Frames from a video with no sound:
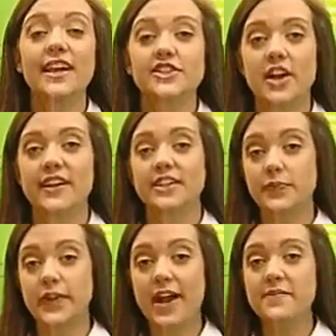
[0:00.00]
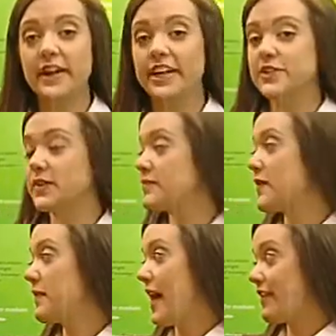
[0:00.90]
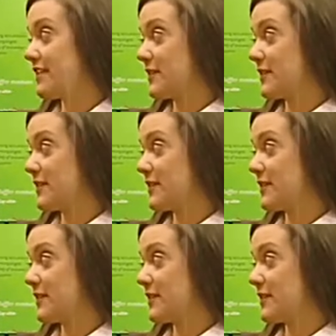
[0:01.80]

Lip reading: Murrelektronik's primary switch mode power